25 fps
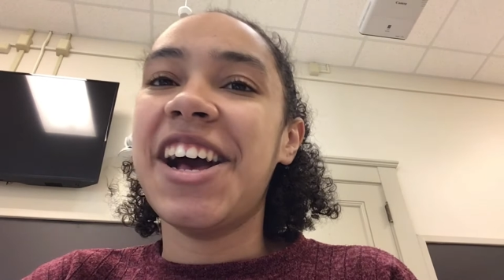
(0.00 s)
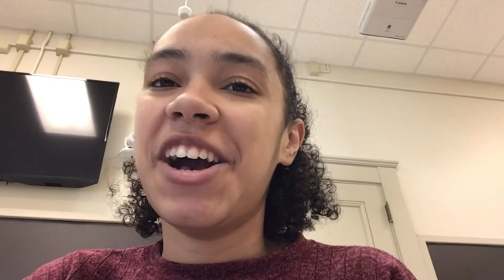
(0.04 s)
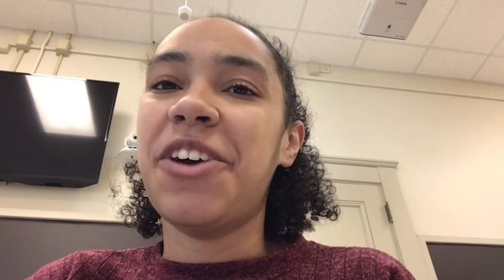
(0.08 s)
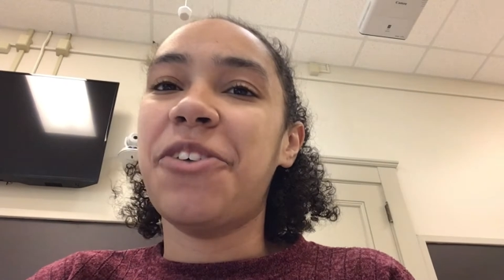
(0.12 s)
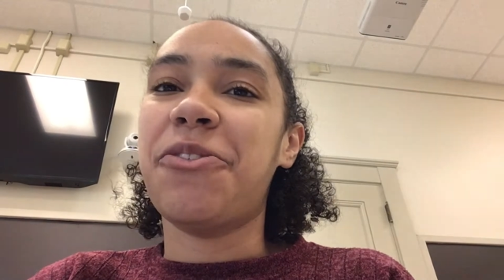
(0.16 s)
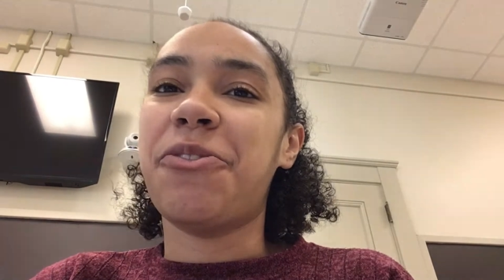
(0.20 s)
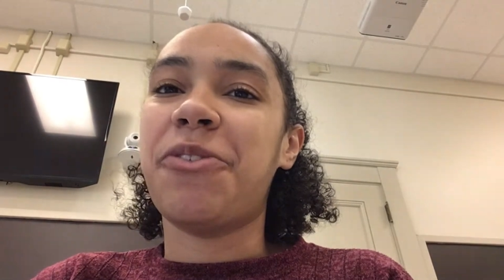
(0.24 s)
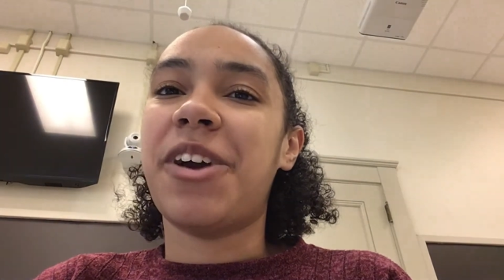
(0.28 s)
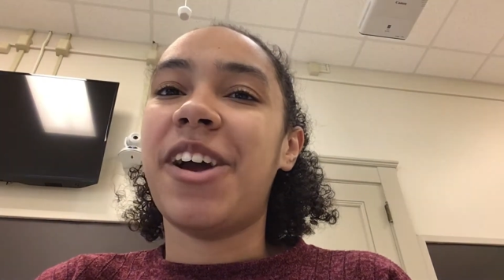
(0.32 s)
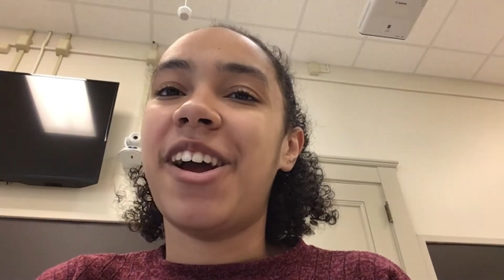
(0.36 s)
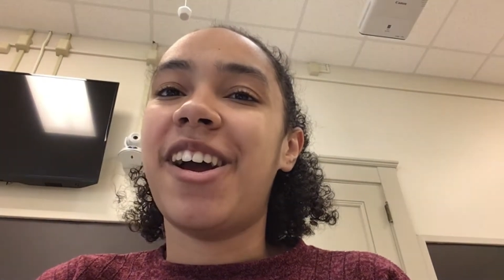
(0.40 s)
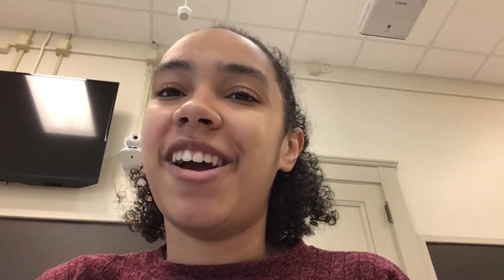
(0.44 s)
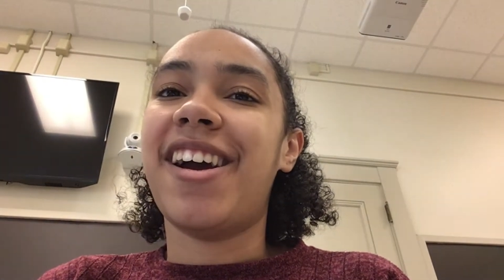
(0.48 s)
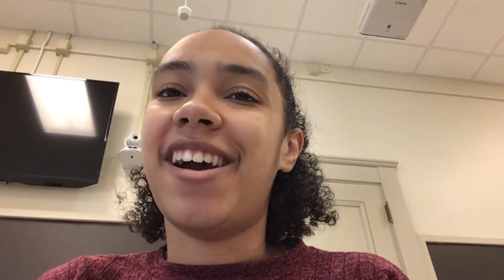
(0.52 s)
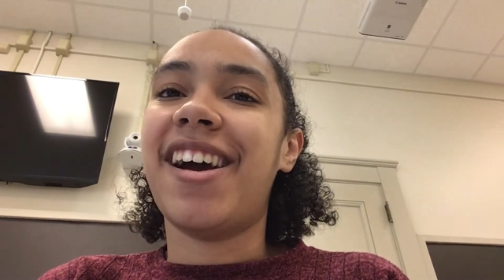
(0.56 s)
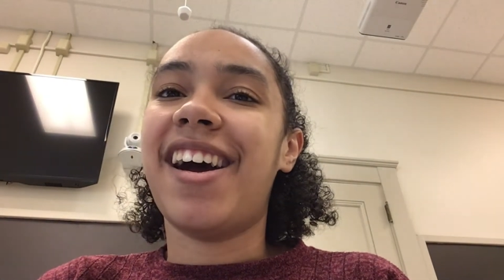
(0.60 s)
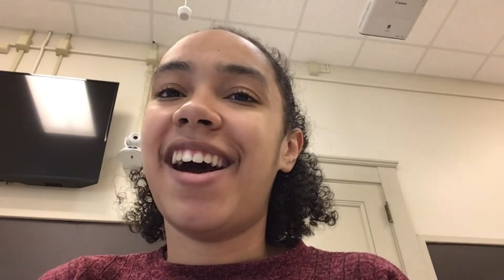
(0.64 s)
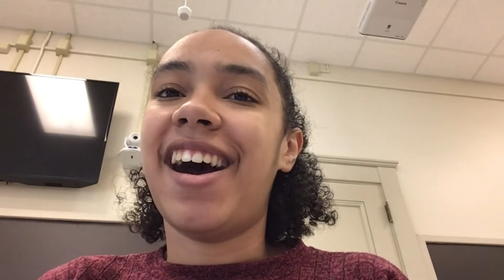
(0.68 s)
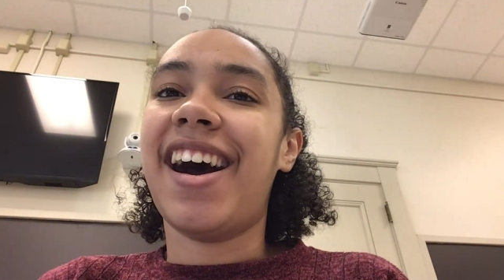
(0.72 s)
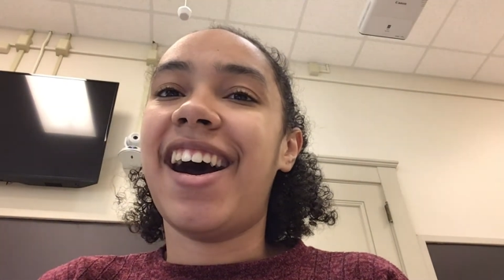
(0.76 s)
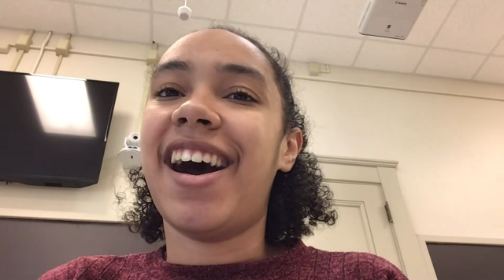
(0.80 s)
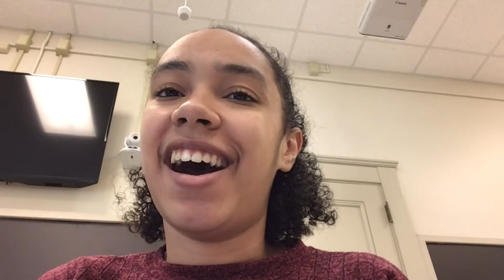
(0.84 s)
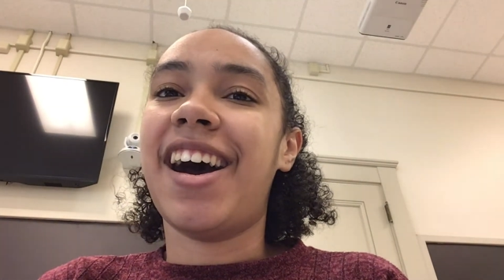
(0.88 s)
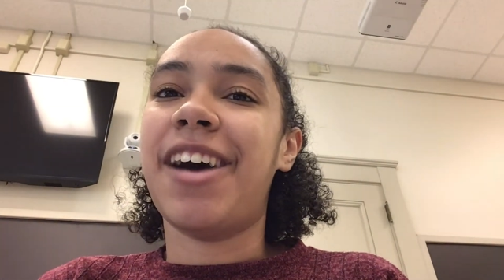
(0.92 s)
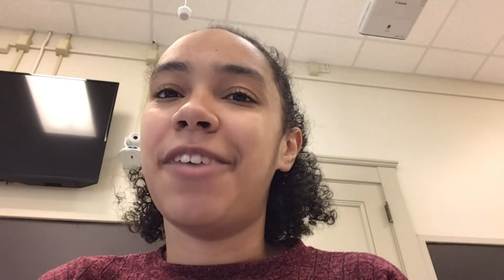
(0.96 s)
where
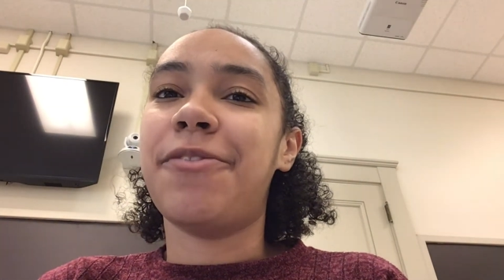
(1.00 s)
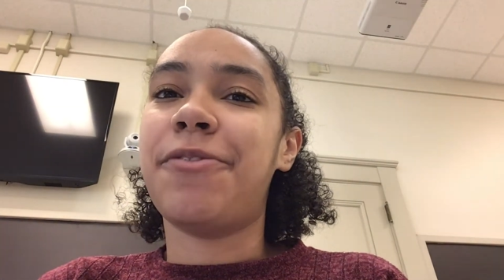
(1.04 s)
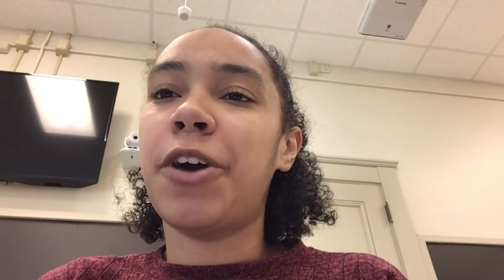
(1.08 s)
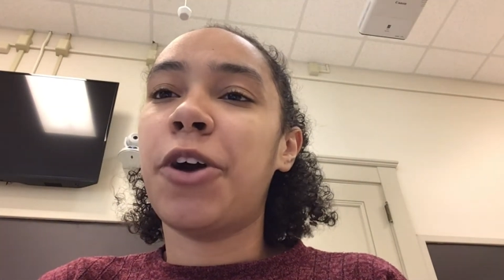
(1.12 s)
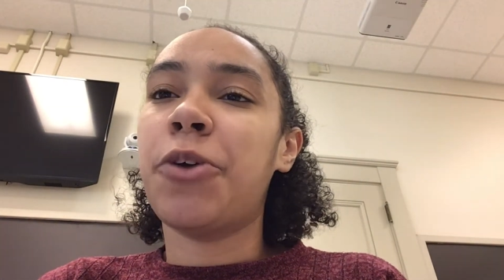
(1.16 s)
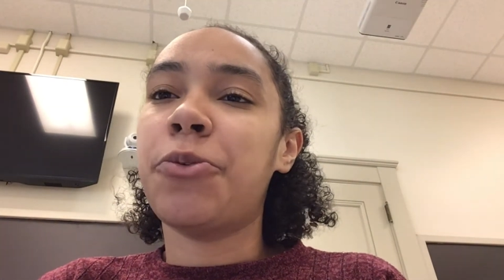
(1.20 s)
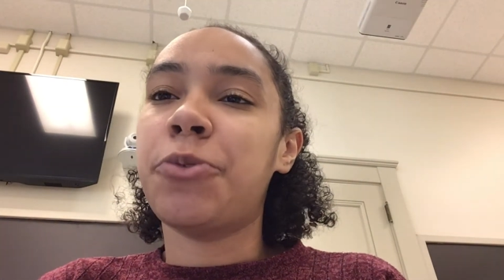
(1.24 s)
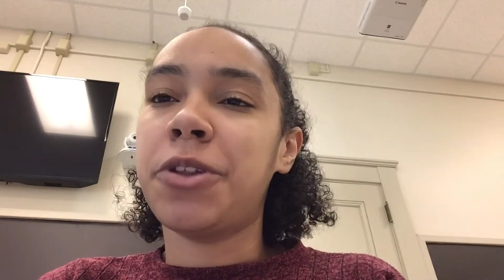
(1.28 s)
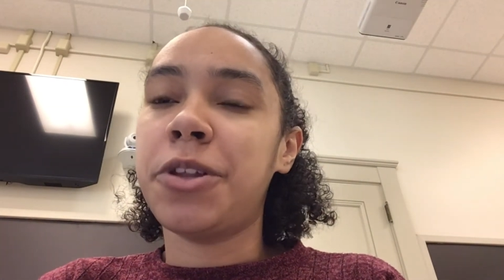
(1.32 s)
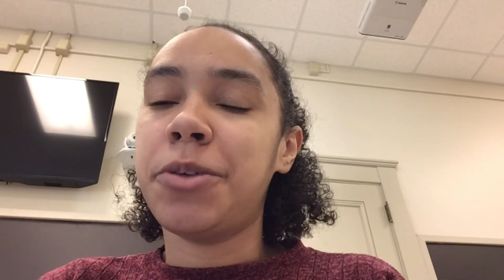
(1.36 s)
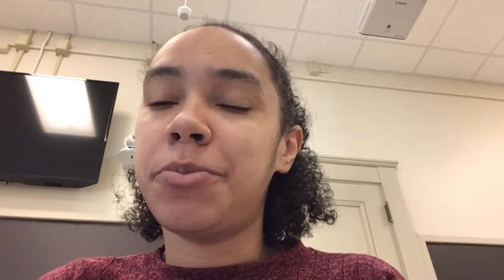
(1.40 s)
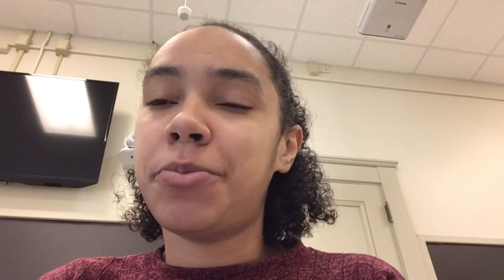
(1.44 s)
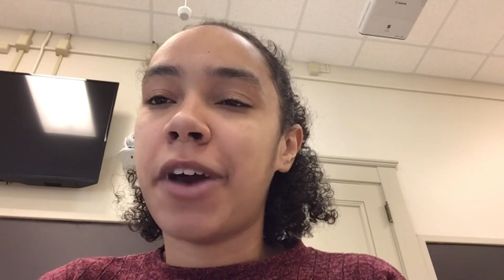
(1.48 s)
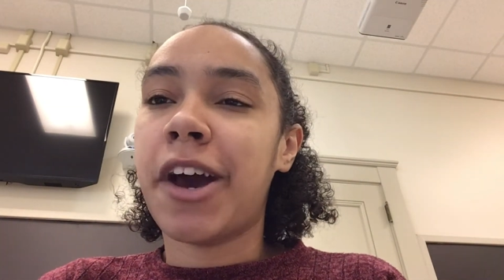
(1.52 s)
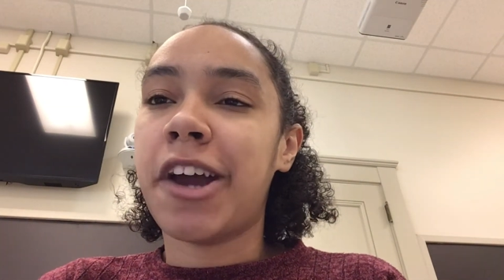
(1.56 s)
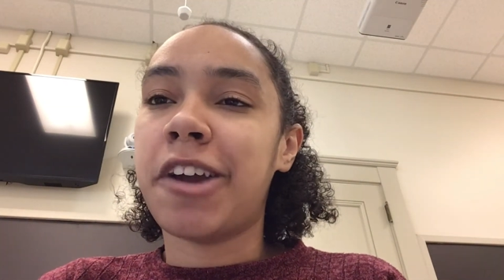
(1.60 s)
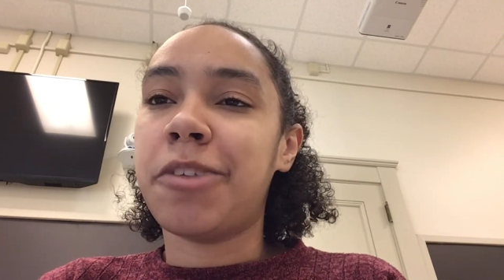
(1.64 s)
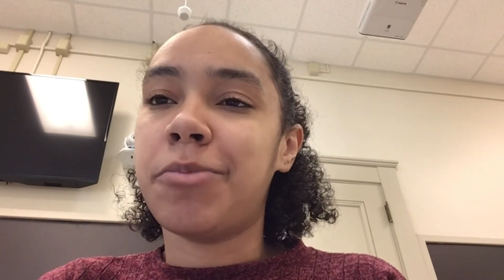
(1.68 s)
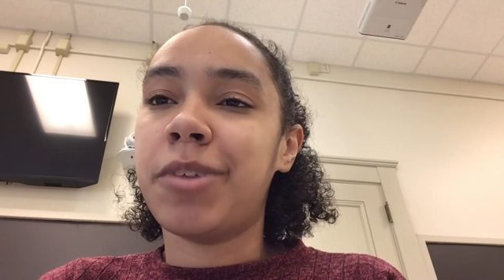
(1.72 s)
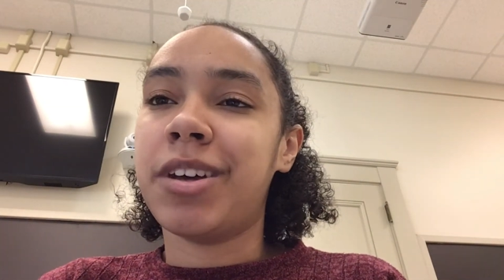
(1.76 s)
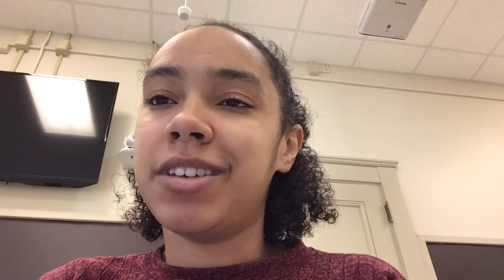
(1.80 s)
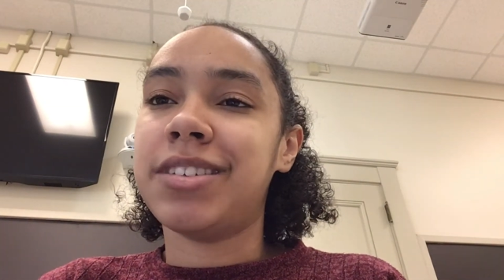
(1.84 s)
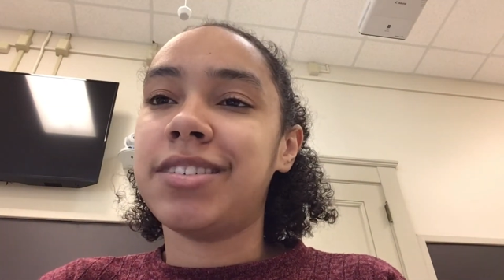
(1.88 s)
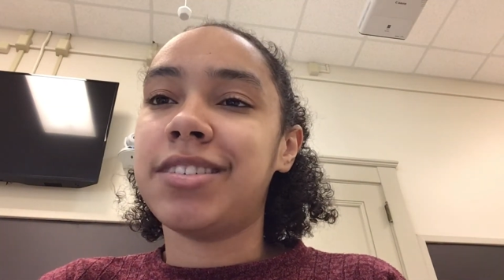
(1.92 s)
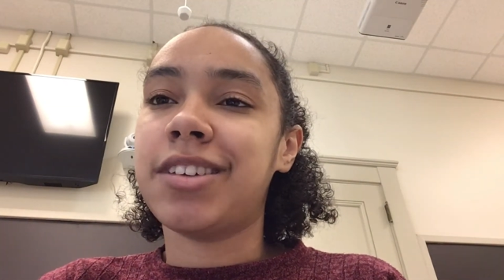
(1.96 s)
I felt really proud of
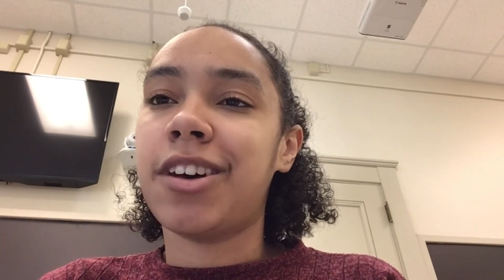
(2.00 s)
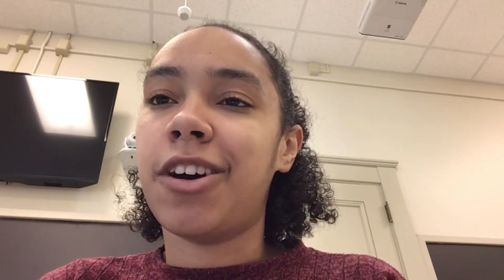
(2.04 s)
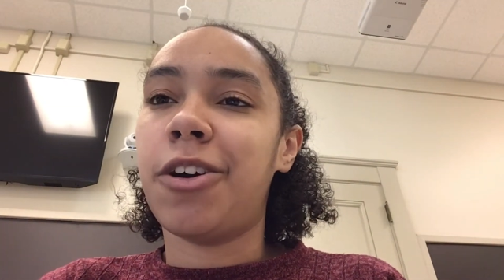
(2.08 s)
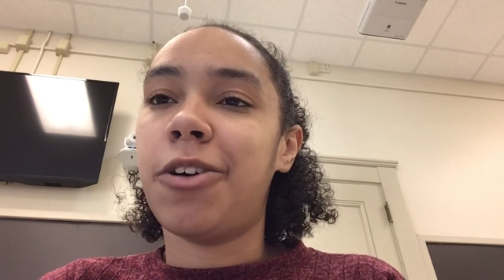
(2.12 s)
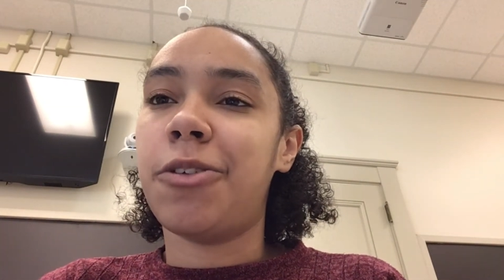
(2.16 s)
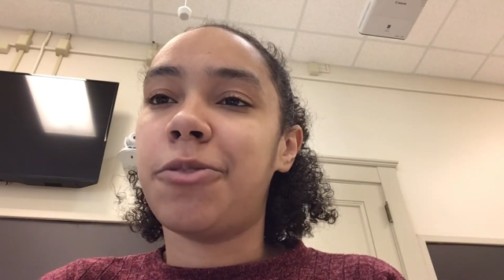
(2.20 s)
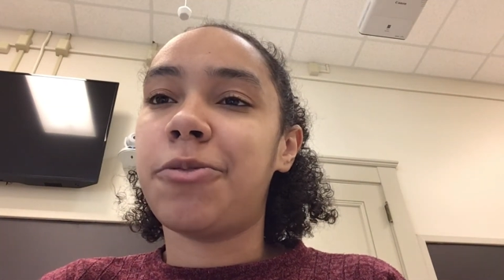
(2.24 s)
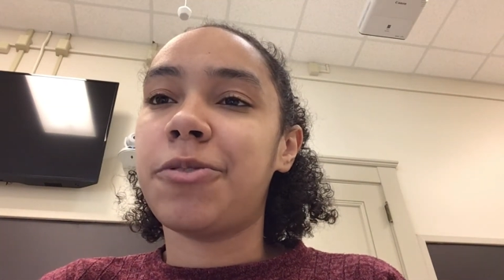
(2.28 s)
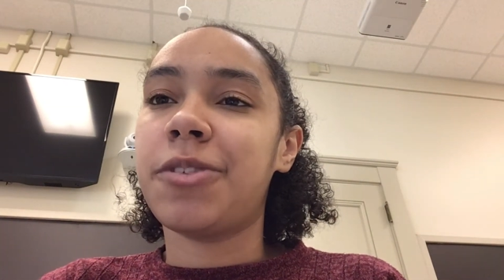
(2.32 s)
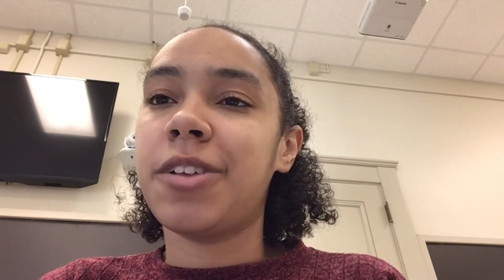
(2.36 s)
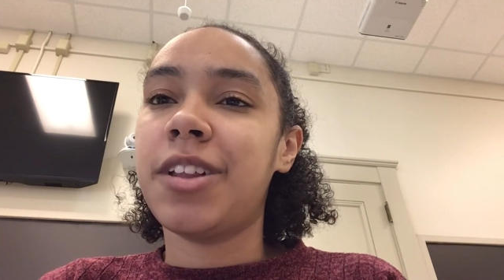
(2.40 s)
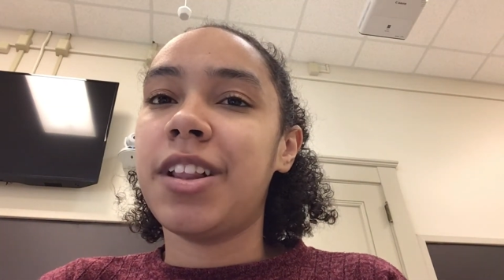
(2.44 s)
myself